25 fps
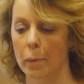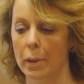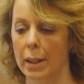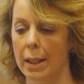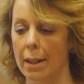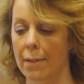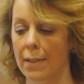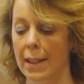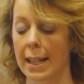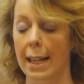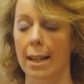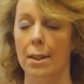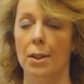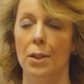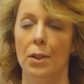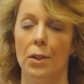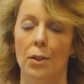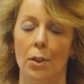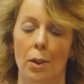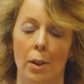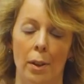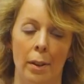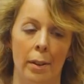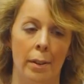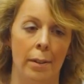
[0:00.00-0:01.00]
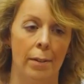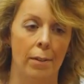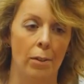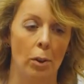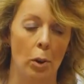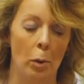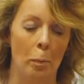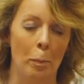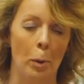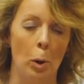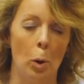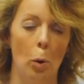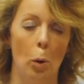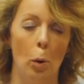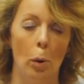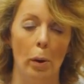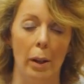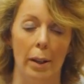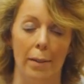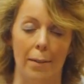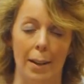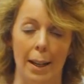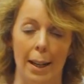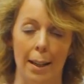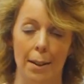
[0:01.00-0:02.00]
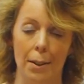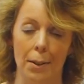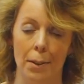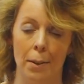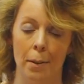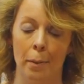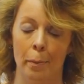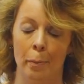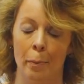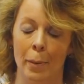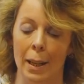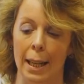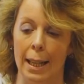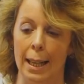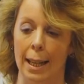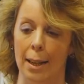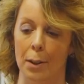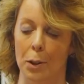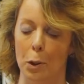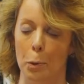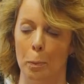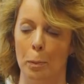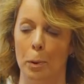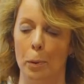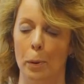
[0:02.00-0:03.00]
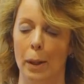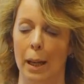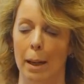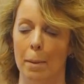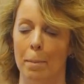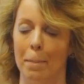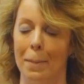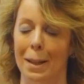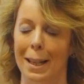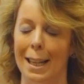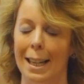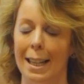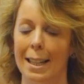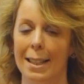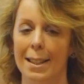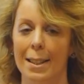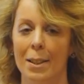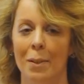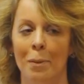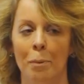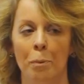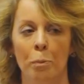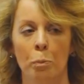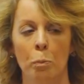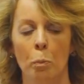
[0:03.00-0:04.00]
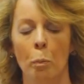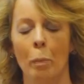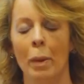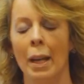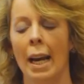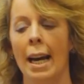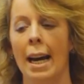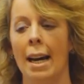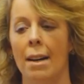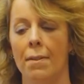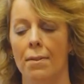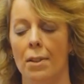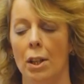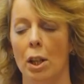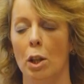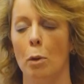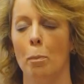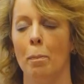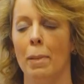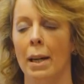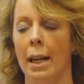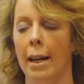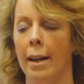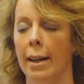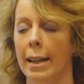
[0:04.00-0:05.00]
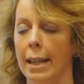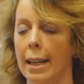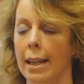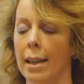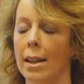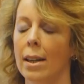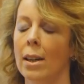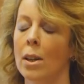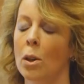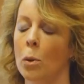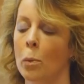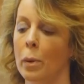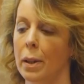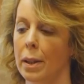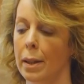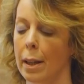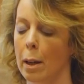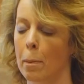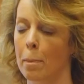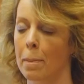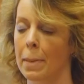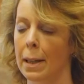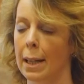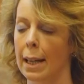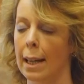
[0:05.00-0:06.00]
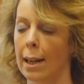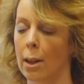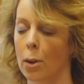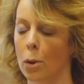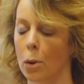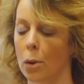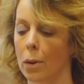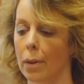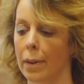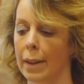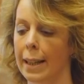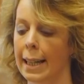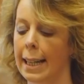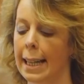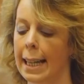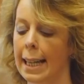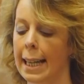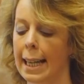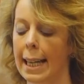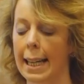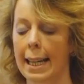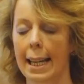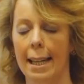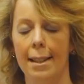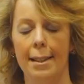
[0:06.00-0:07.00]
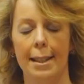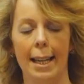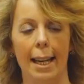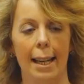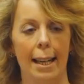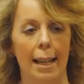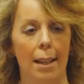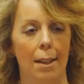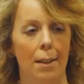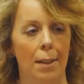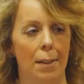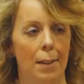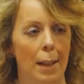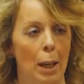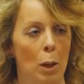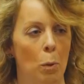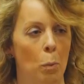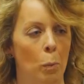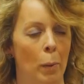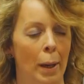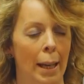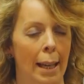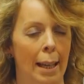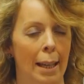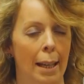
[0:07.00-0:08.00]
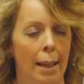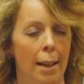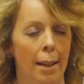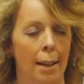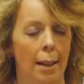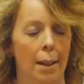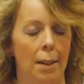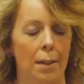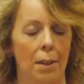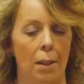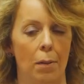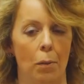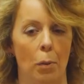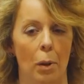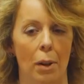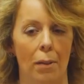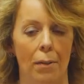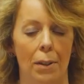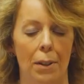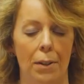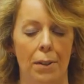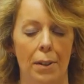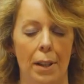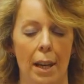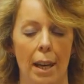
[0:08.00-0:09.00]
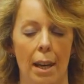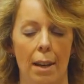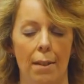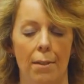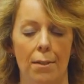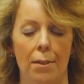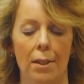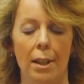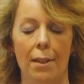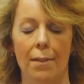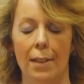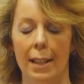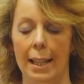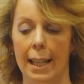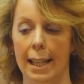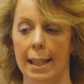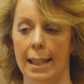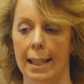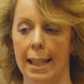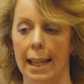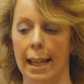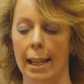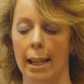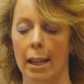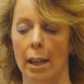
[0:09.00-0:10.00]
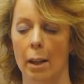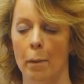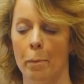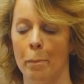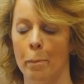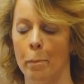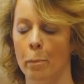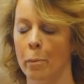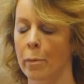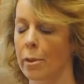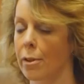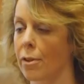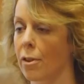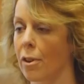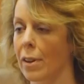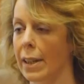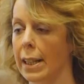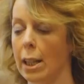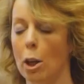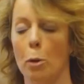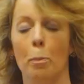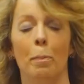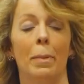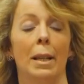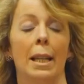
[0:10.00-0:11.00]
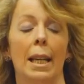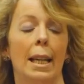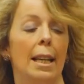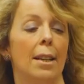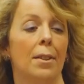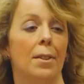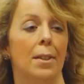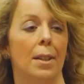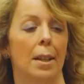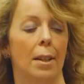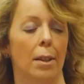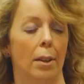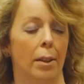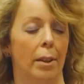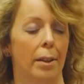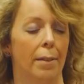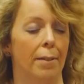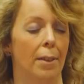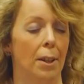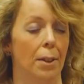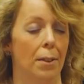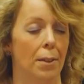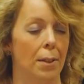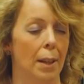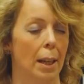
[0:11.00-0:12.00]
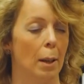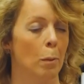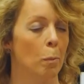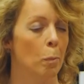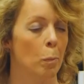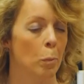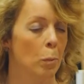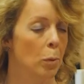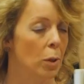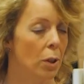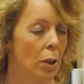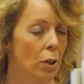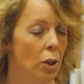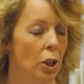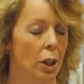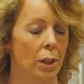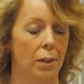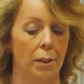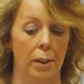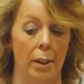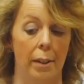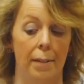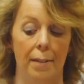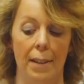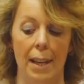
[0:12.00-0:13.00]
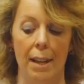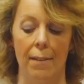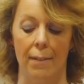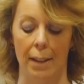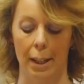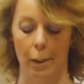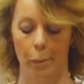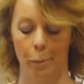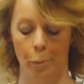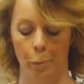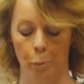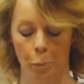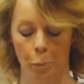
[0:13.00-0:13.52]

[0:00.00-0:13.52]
dividends from all of us in our small companies have to comply with company law in exactly the same way as if we receive dividend income for a company listed on the FTSE, such as Aviva.